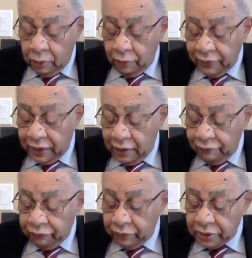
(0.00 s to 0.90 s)
of an
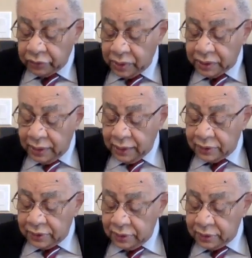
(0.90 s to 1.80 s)
influence which
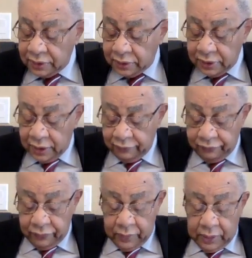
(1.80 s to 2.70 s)
exerts itself
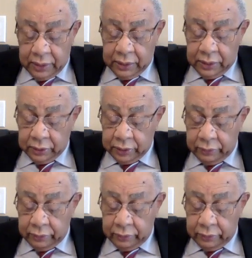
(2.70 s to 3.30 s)
in the